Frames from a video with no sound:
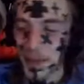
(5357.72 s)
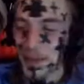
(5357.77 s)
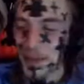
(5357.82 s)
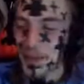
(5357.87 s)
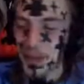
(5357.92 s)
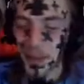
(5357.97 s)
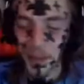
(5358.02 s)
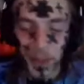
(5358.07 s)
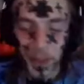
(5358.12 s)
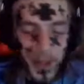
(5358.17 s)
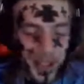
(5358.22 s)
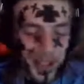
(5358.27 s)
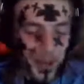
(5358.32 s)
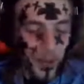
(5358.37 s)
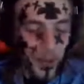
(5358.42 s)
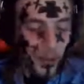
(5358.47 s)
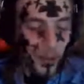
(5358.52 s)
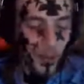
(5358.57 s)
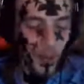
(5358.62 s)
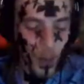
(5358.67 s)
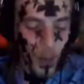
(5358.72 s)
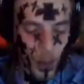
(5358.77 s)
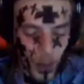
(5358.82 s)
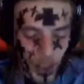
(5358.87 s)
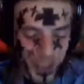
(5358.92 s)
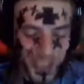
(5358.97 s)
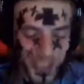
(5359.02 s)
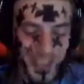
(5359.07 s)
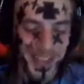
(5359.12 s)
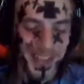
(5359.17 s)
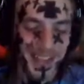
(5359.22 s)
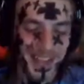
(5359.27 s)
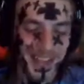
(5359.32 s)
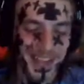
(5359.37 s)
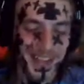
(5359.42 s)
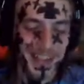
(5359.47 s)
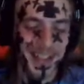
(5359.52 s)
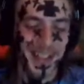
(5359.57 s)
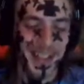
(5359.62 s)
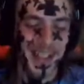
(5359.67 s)
was the way you worded it,
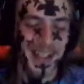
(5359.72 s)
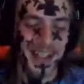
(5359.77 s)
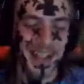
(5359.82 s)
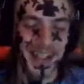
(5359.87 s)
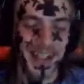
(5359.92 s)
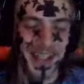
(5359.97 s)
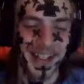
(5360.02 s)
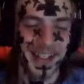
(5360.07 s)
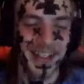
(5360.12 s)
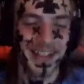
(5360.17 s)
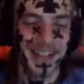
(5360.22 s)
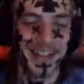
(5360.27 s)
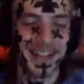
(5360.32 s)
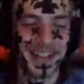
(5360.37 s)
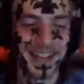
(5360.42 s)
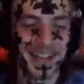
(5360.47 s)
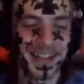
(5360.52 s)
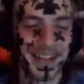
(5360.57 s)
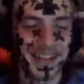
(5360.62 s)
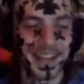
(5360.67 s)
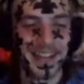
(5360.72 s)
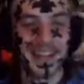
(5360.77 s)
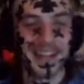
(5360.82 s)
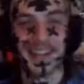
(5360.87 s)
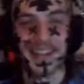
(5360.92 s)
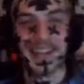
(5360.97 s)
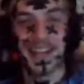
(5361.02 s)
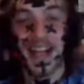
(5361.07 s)
I think. He